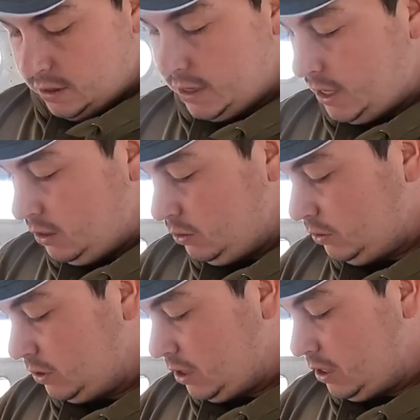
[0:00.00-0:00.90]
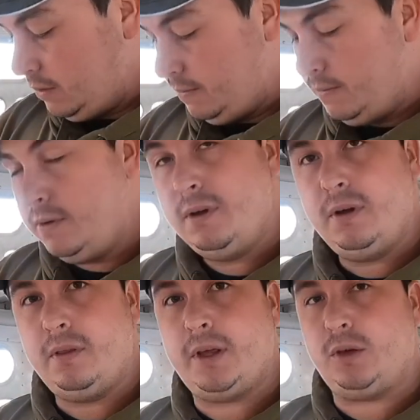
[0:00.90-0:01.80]
They use
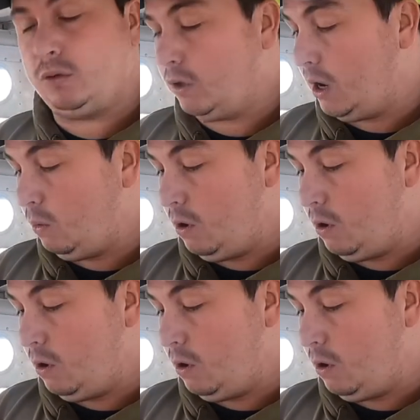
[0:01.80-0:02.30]
they use hot